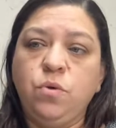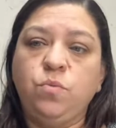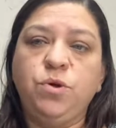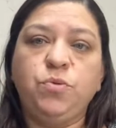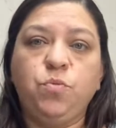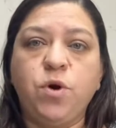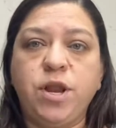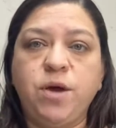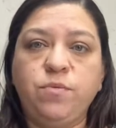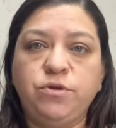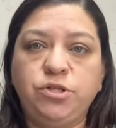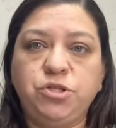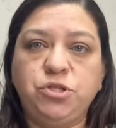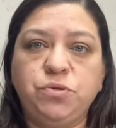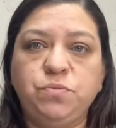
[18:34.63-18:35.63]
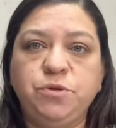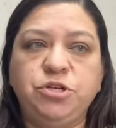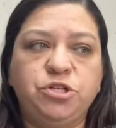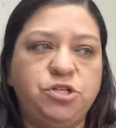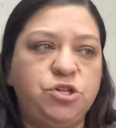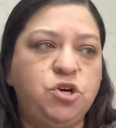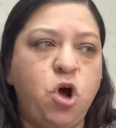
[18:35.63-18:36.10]
with what I would do
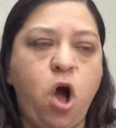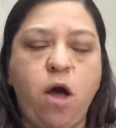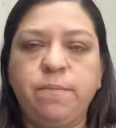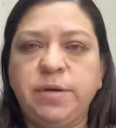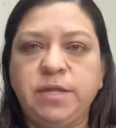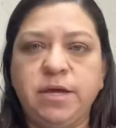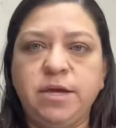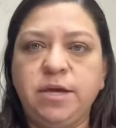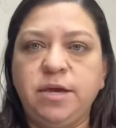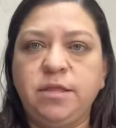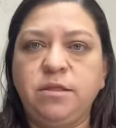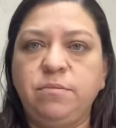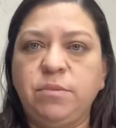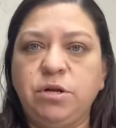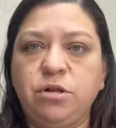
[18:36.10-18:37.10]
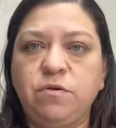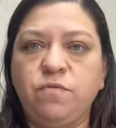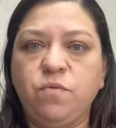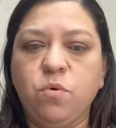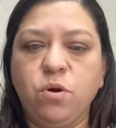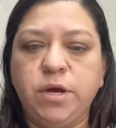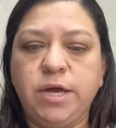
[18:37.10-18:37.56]
because she caught me like in the middle
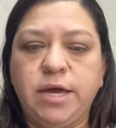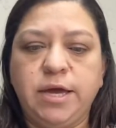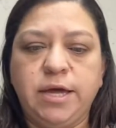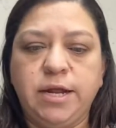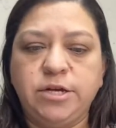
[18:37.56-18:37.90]
of working, and